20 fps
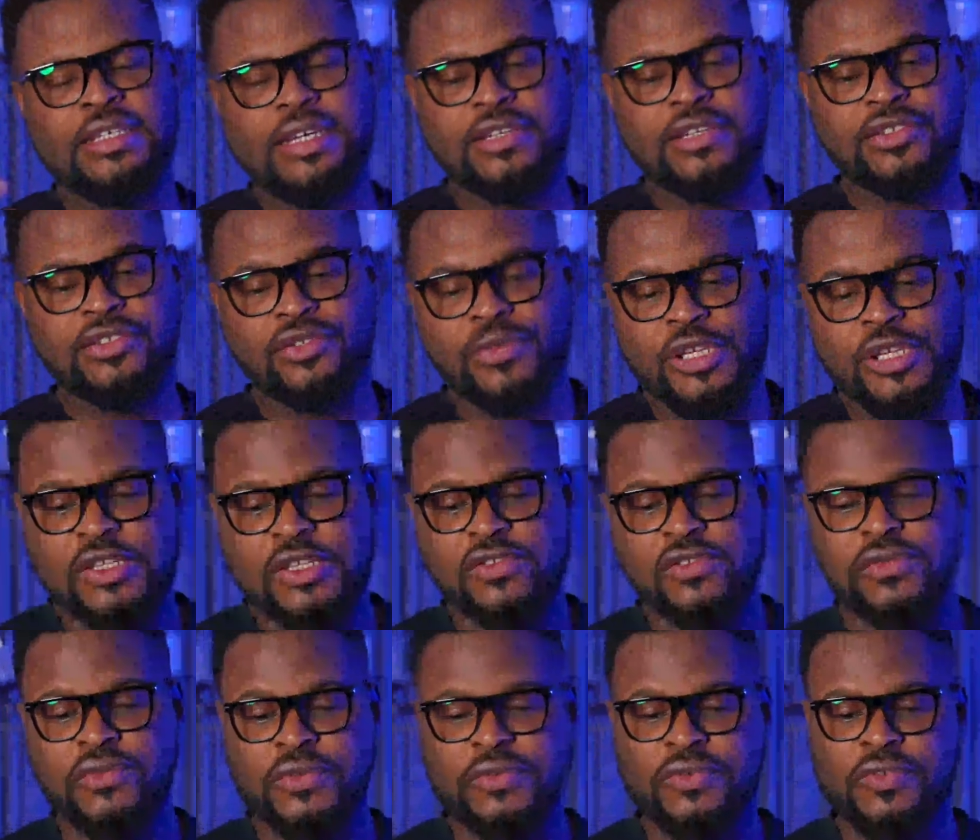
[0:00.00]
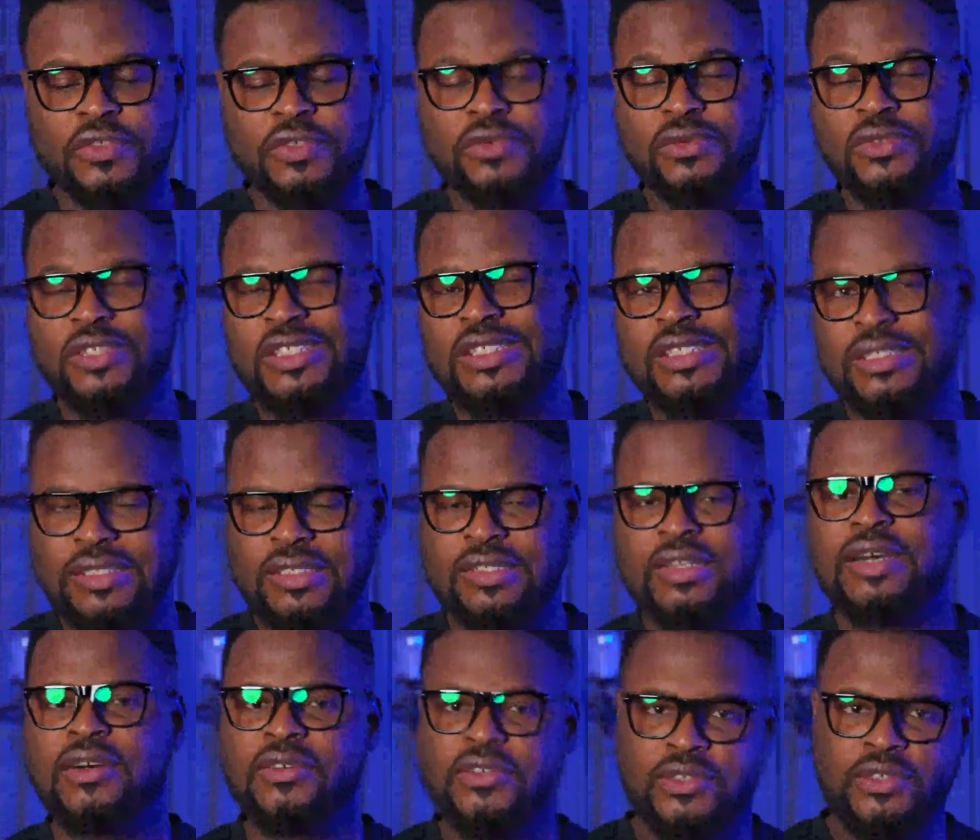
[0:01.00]
So let's assume it's
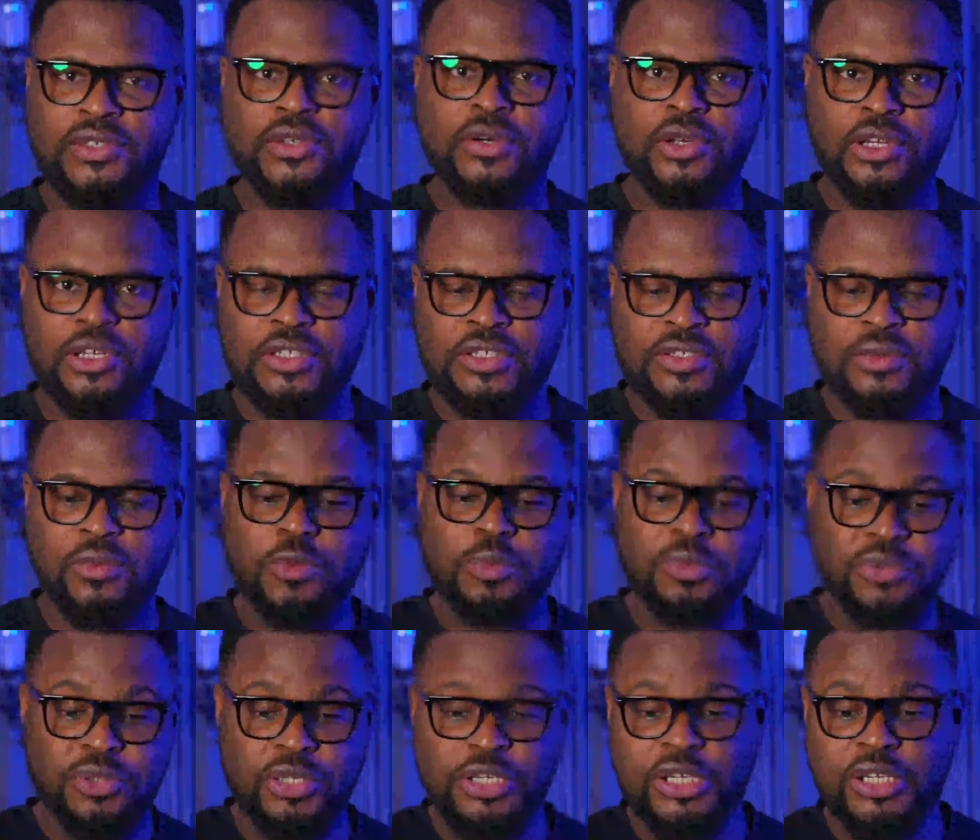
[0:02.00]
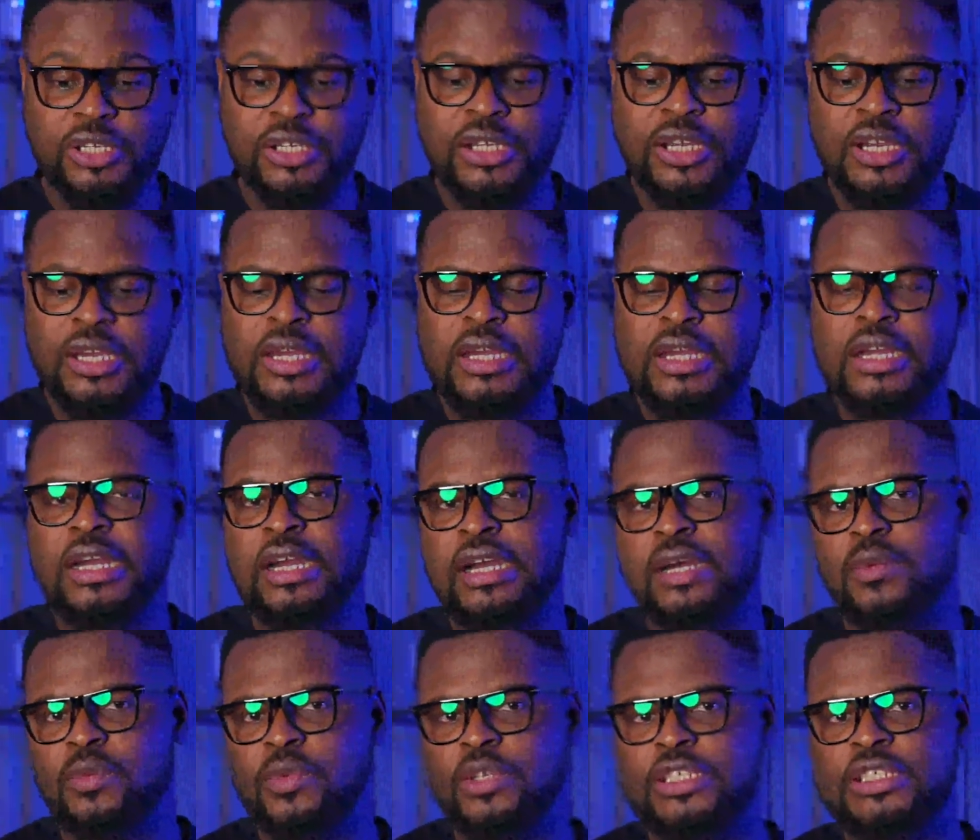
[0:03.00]
$260,000 we put in,
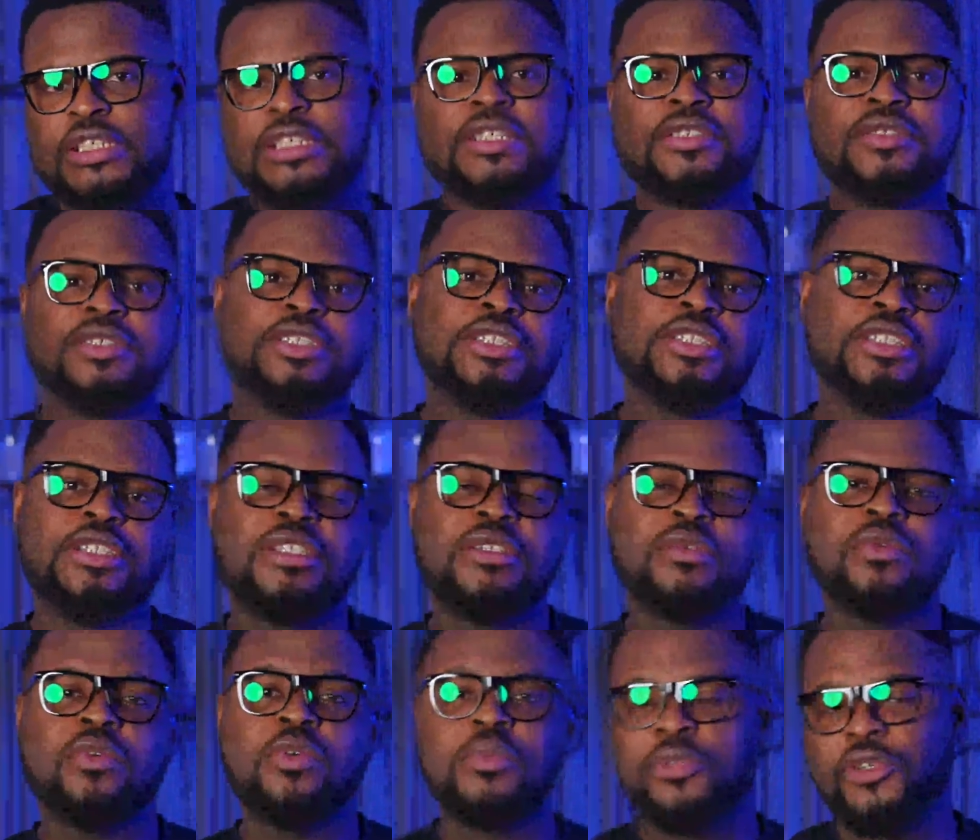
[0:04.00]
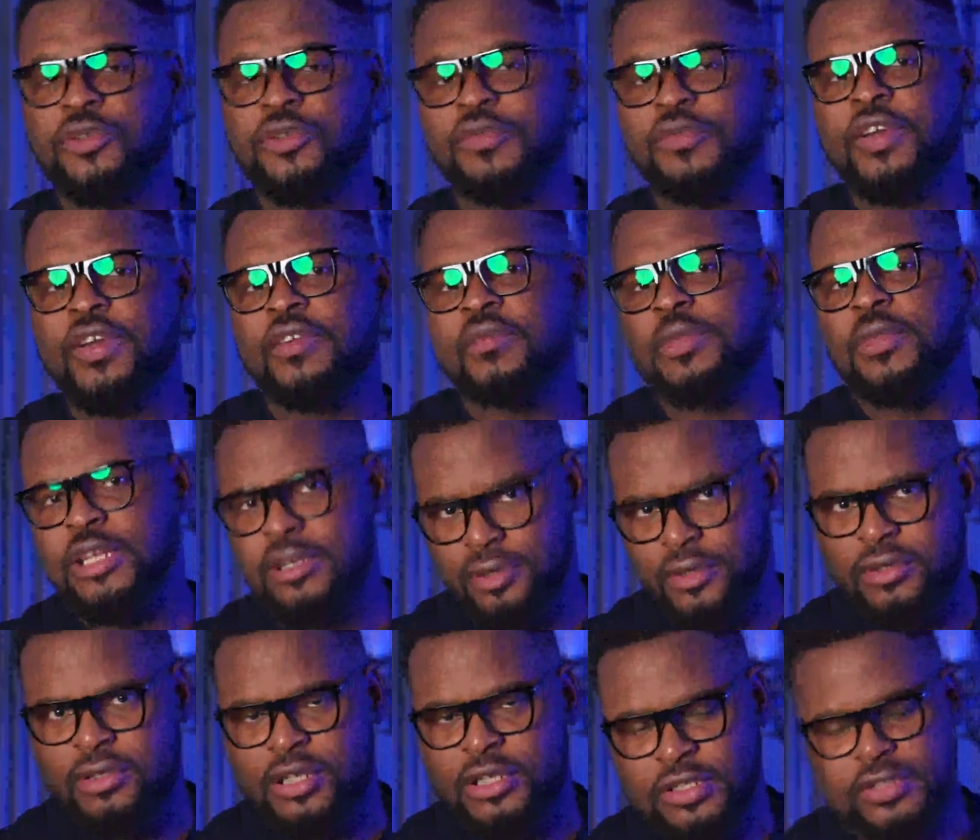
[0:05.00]
and we're generating
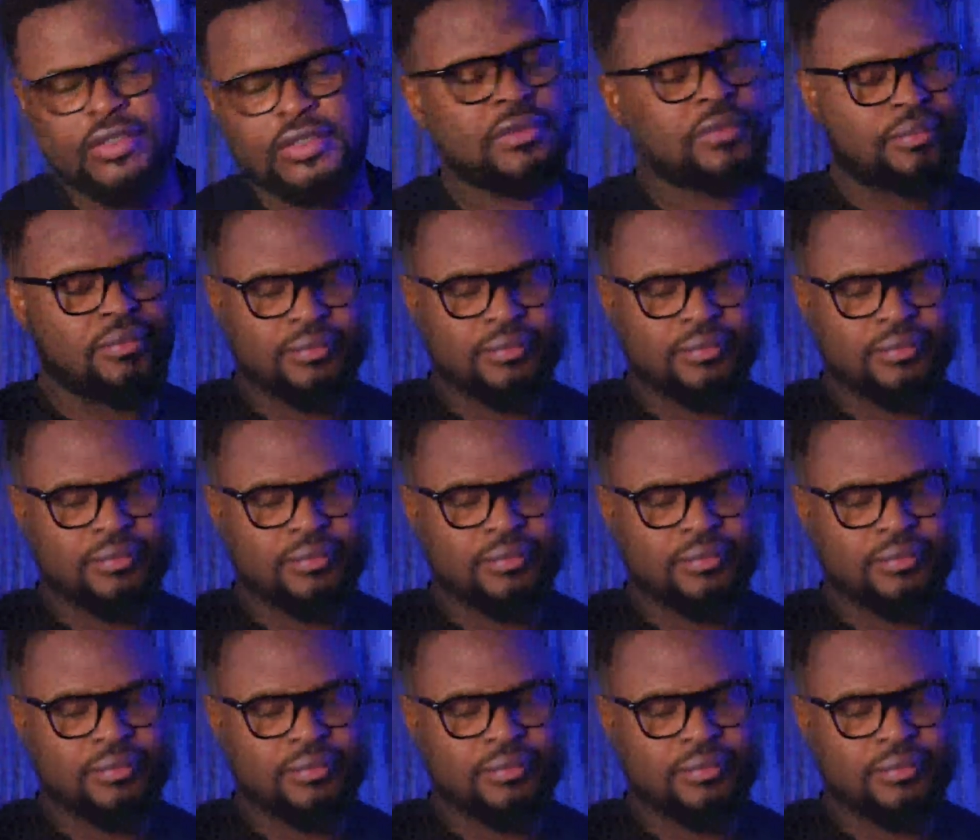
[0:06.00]
$1.5 million.